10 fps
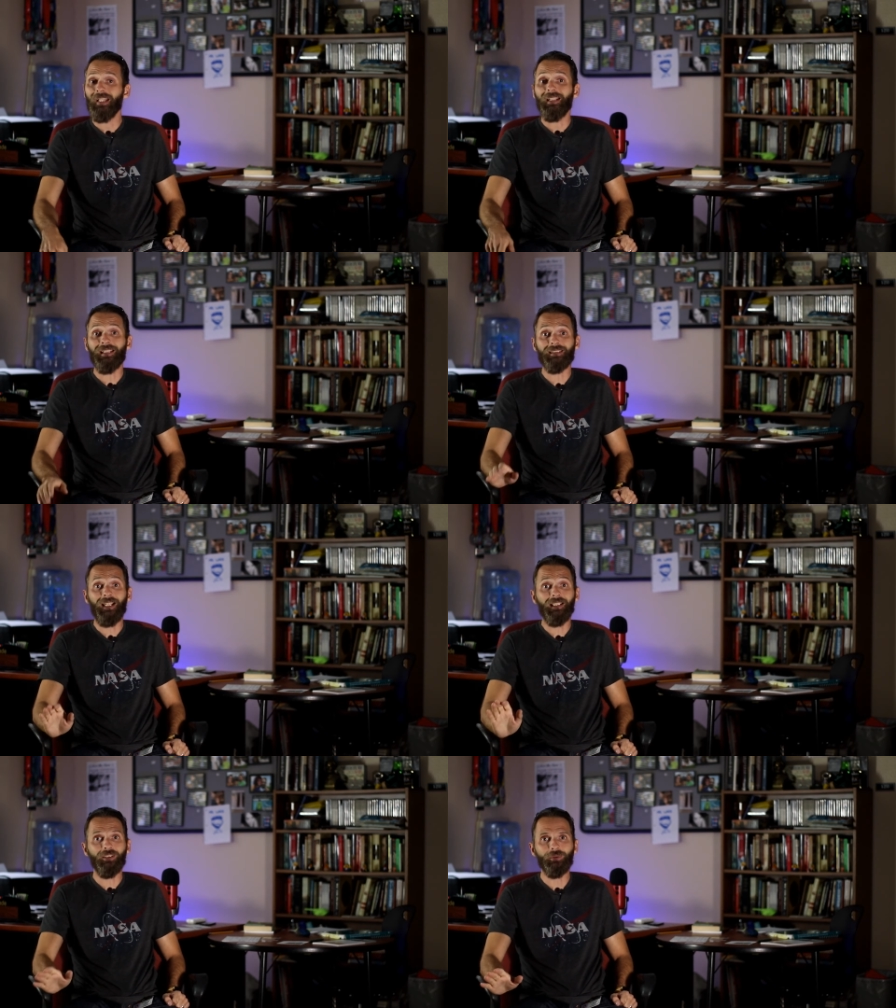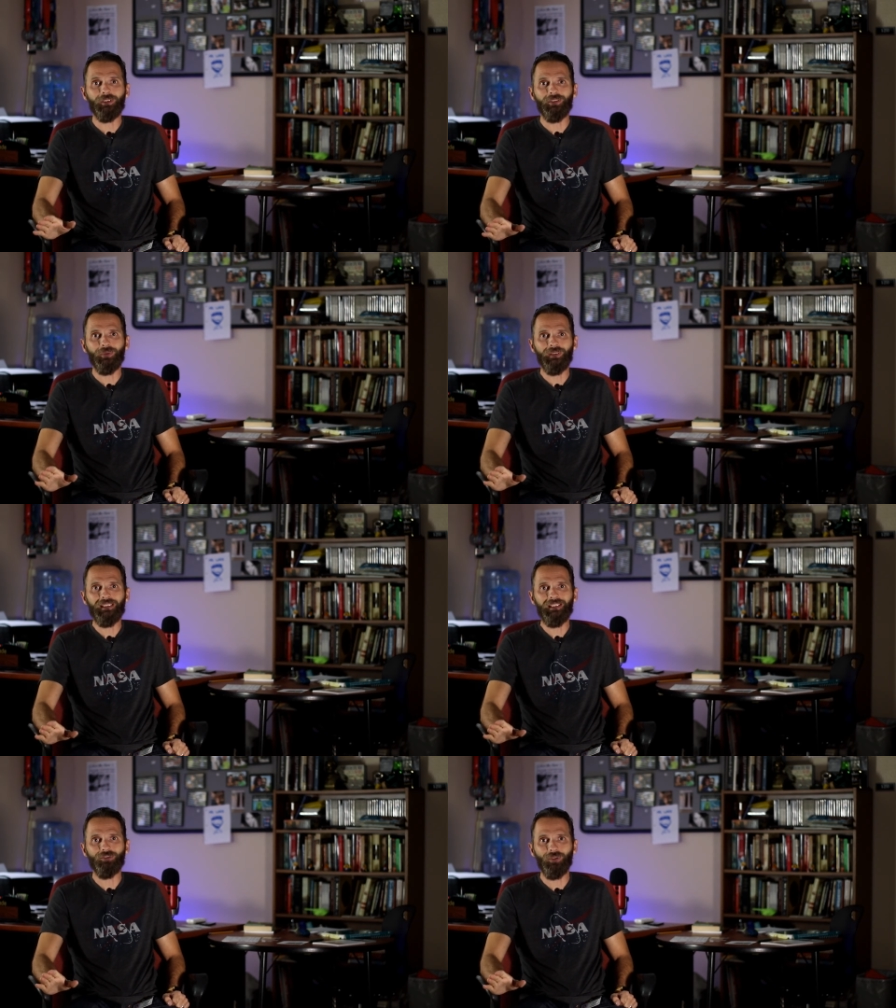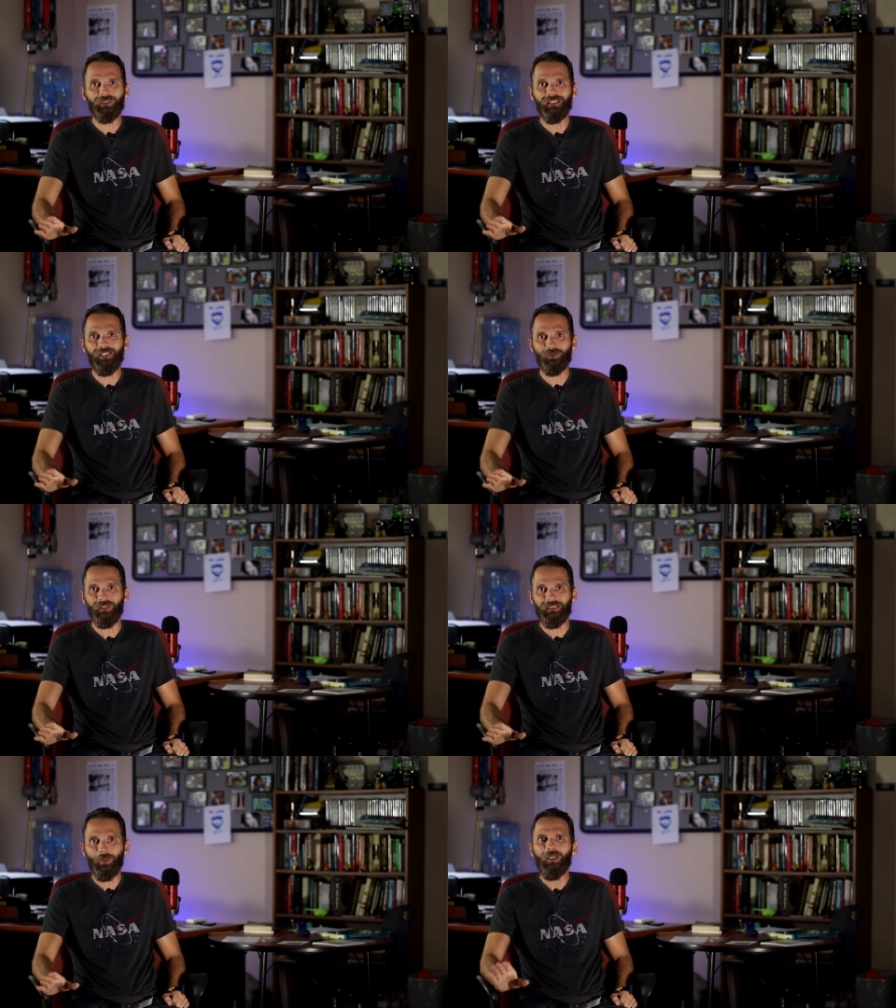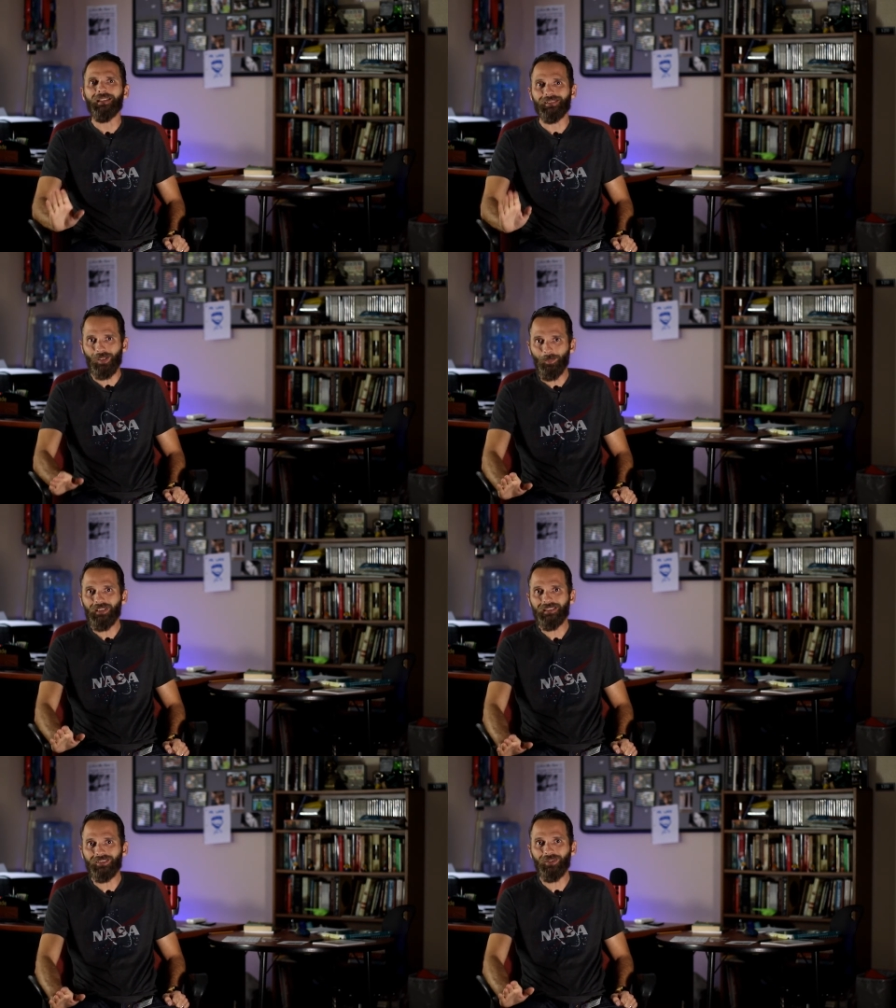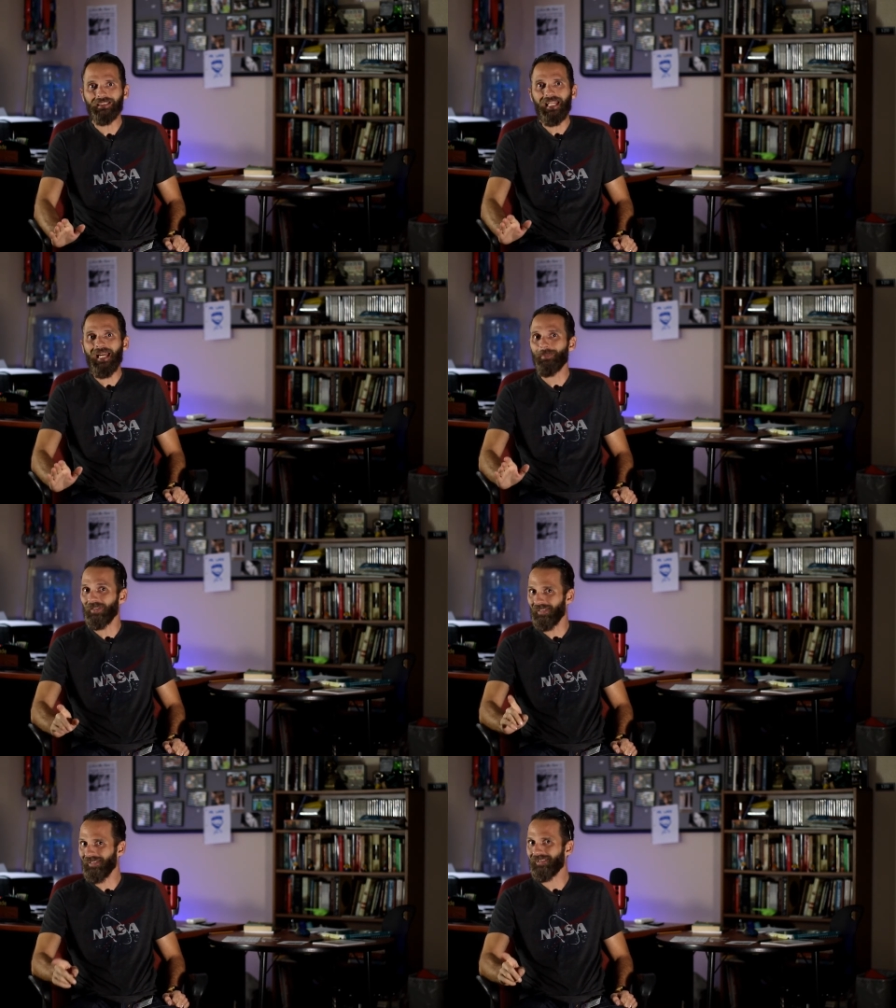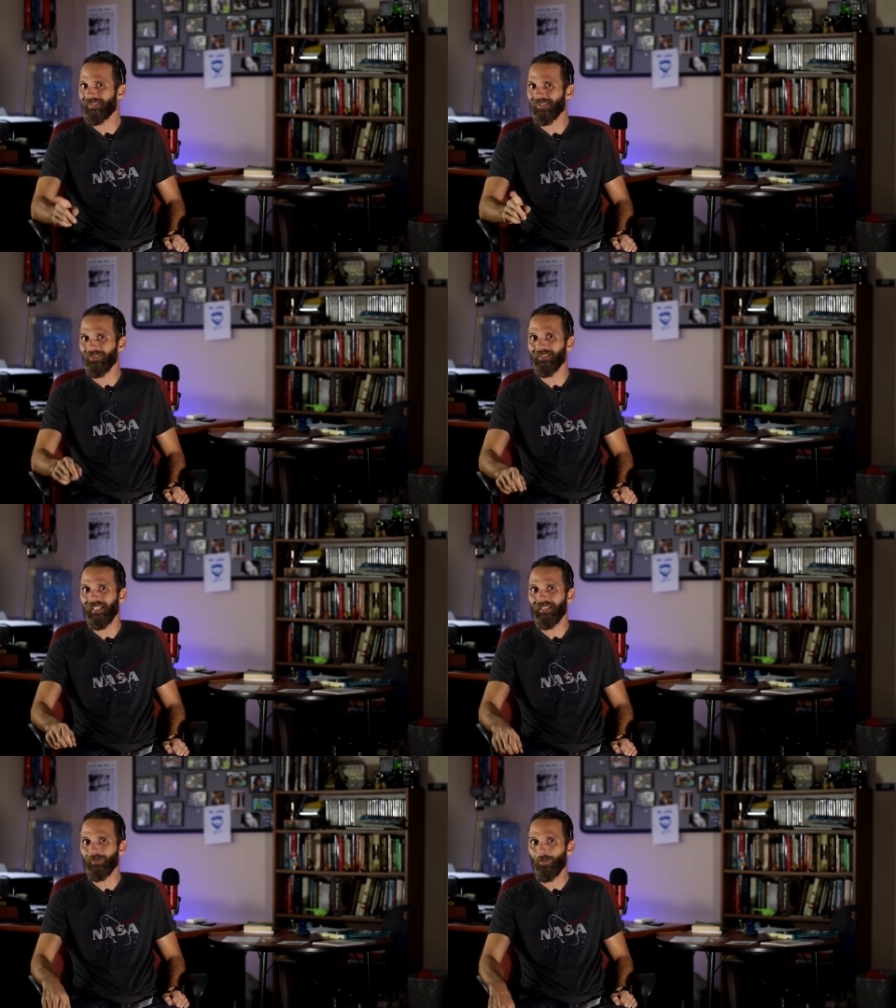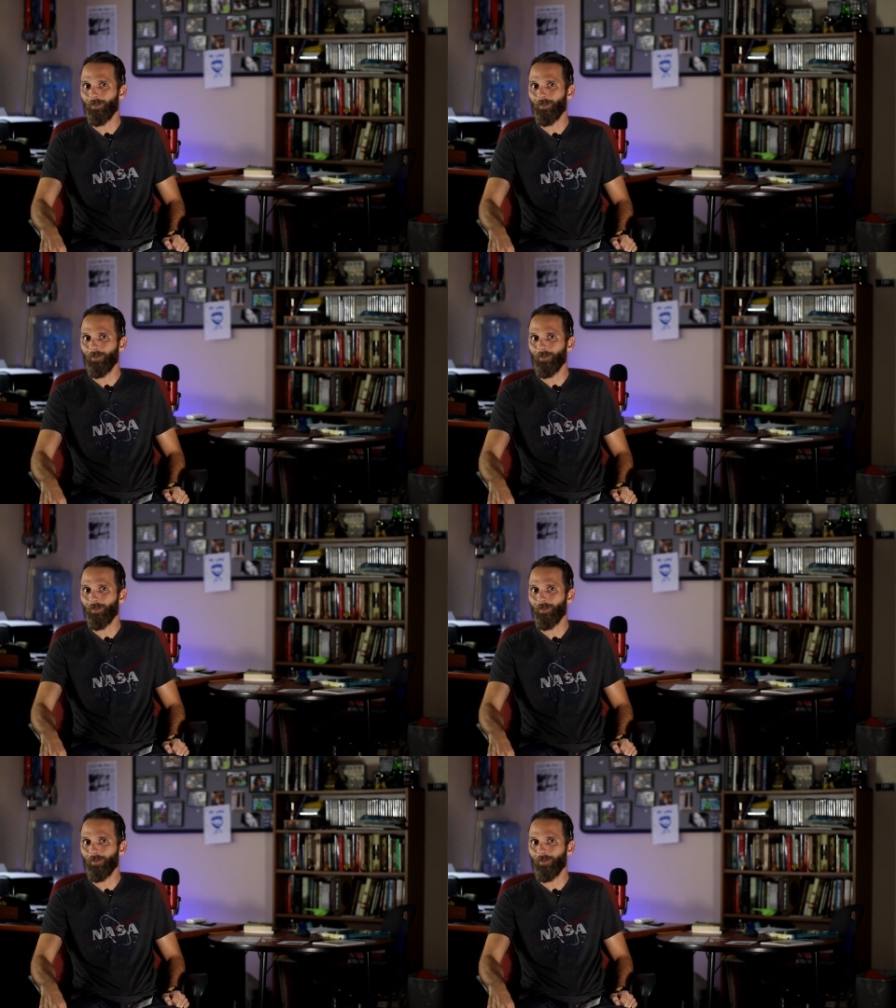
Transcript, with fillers: As I alluded to in the intro to this video, something is going to happen this Sunday.